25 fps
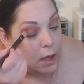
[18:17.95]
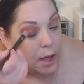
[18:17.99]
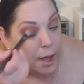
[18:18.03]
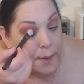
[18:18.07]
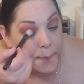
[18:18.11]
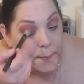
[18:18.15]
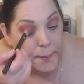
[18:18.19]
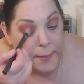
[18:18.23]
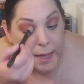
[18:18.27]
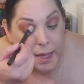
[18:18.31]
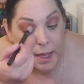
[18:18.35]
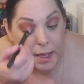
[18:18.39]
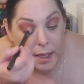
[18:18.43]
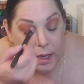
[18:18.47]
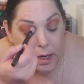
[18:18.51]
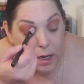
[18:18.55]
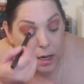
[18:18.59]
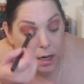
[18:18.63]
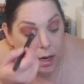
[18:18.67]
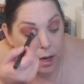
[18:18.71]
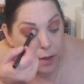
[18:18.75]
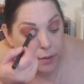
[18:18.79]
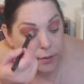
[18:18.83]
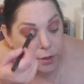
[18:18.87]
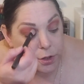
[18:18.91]
I may get
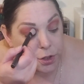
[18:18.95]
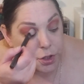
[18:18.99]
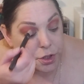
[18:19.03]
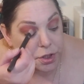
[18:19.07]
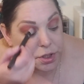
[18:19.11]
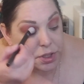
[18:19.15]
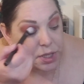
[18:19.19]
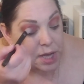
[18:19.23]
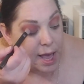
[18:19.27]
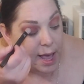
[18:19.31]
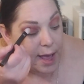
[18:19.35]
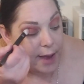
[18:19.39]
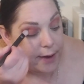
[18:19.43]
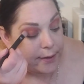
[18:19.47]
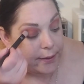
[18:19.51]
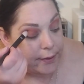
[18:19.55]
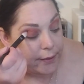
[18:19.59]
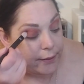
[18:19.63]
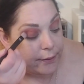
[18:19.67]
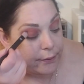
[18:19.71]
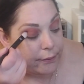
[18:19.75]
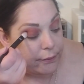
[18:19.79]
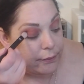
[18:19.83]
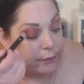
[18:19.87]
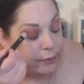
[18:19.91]
another
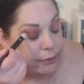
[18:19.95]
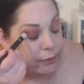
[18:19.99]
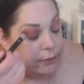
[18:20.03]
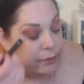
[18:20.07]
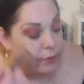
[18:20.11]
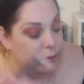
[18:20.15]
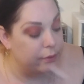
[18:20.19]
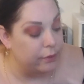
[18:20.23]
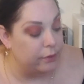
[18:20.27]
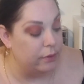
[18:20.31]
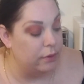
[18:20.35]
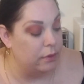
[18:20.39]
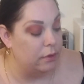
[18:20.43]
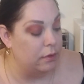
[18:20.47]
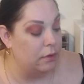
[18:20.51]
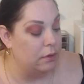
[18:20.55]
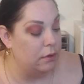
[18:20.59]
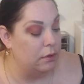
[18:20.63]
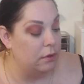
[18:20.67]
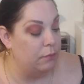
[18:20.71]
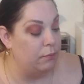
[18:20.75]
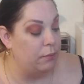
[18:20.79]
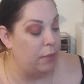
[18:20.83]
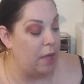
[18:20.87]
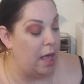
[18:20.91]
shadow
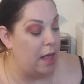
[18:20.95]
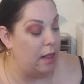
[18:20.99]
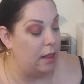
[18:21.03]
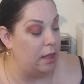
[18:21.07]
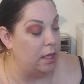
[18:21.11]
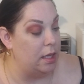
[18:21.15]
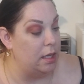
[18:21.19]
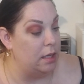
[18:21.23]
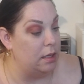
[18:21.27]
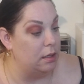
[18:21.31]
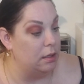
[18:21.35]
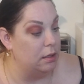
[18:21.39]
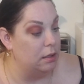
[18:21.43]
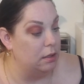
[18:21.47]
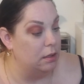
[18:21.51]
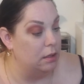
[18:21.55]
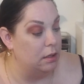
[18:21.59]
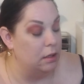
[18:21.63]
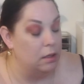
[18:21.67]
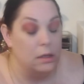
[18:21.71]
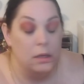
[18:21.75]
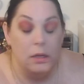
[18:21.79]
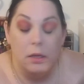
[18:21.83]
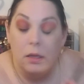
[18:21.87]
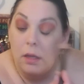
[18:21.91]
palette
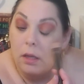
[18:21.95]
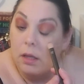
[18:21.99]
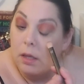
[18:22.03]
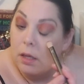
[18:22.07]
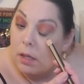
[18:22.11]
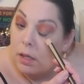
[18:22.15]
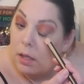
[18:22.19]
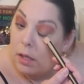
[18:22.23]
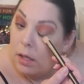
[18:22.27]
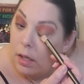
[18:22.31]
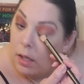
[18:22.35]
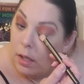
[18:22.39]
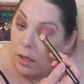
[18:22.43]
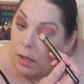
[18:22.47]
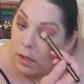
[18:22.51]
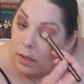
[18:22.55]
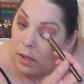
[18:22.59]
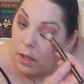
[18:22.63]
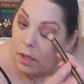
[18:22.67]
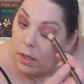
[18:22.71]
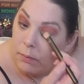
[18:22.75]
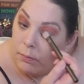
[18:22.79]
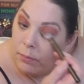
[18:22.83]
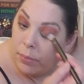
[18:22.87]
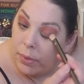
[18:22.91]
and
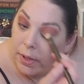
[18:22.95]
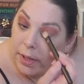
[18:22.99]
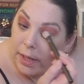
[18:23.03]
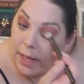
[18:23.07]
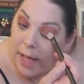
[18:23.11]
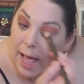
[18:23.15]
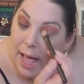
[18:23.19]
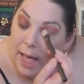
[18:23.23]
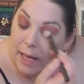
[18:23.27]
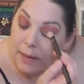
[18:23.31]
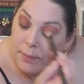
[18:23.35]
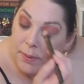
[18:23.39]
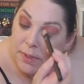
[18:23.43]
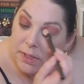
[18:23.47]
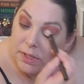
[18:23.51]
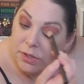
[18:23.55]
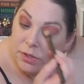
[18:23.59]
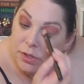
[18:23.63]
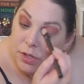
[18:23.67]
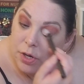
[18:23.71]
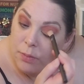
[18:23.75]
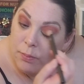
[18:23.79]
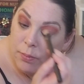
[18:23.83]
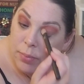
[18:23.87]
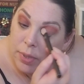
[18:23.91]
get a black because
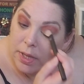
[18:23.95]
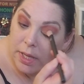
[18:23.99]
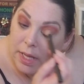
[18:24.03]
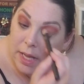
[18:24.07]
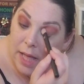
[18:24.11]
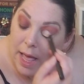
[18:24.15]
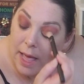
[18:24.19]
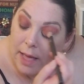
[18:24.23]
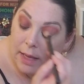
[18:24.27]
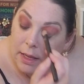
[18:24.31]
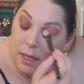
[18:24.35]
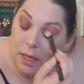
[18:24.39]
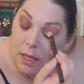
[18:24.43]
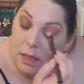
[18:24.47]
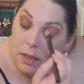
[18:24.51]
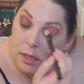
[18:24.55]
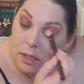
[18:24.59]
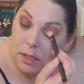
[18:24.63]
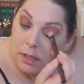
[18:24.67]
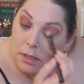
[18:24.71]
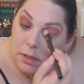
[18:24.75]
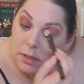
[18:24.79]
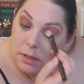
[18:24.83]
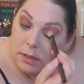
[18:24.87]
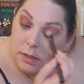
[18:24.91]
there's no black in
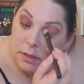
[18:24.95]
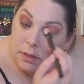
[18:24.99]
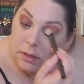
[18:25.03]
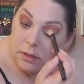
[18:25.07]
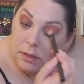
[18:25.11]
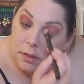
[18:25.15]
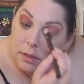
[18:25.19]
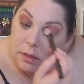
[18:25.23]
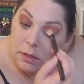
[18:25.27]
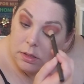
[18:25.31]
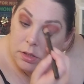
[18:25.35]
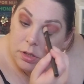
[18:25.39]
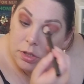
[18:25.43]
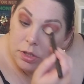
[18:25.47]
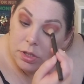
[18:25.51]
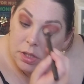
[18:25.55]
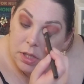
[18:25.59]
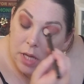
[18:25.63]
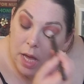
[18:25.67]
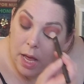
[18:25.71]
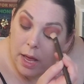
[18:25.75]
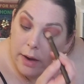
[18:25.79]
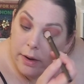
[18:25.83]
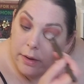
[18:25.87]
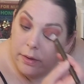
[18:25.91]
this
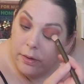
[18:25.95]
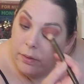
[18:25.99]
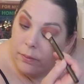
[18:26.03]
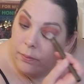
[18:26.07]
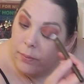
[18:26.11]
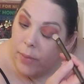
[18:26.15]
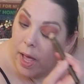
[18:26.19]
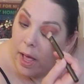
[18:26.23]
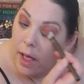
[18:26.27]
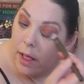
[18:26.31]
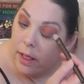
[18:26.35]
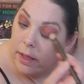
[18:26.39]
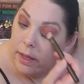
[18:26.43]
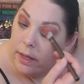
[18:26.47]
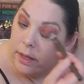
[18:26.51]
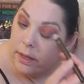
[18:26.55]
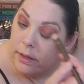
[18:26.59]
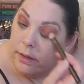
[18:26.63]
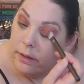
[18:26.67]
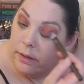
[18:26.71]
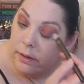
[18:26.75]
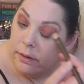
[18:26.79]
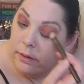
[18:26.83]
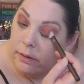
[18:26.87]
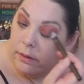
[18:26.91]
shadow palette.
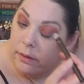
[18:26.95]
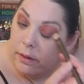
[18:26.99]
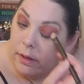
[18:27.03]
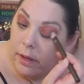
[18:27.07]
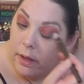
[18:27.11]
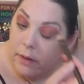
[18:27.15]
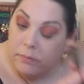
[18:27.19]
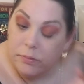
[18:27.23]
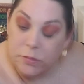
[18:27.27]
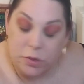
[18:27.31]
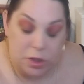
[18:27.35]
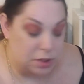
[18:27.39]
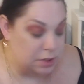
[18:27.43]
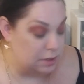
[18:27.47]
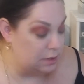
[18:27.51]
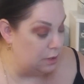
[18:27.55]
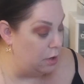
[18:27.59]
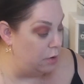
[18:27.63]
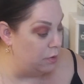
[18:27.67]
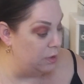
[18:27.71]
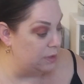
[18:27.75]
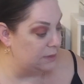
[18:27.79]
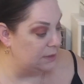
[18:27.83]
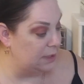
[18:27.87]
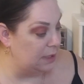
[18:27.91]
I'm just
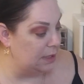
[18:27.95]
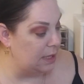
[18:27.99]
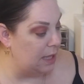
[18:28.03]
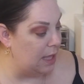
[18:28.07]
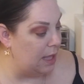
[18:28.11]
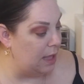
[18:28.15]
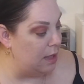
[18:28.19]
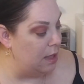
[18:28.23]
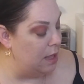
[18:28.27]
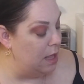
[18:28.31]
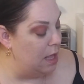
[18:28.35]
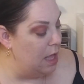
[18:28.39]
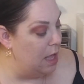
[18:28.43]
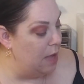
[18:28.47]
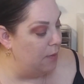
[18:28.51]
noticing that.